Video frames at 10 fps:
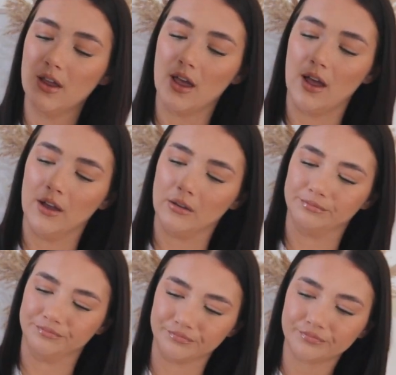
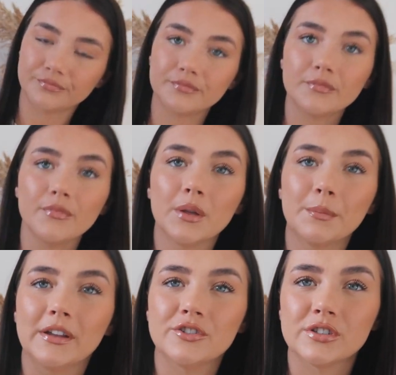
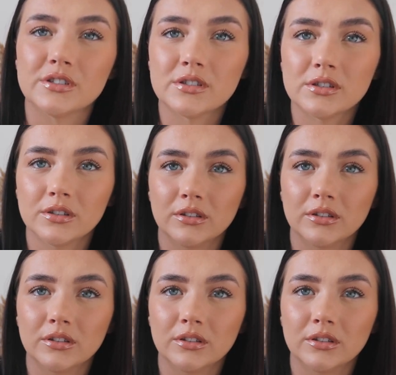But it's just